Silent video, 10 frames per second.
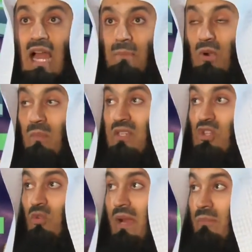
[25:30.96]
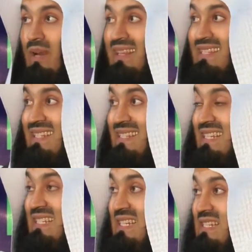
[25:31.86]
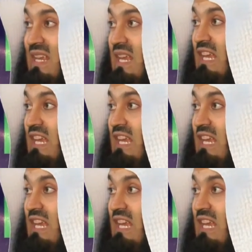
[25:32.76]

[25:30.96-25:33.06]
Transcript: I promise you, my brothers and sisters,